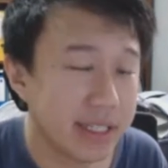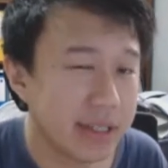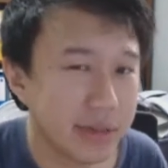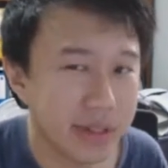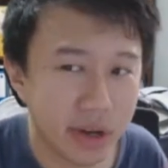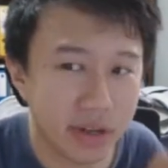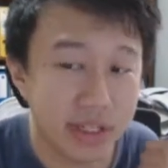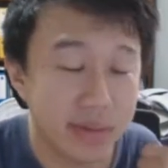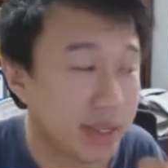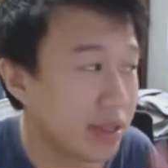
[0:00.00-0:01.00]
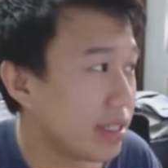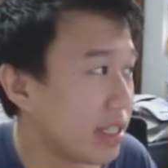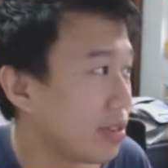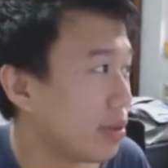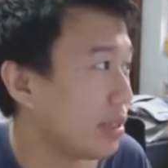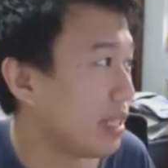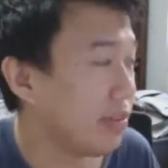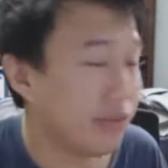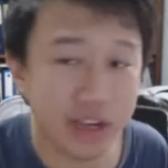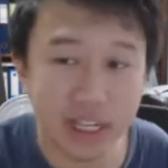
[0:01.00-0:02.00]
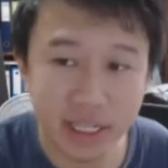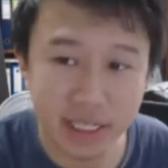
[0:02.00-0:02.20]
So it's awesome because it's totally free.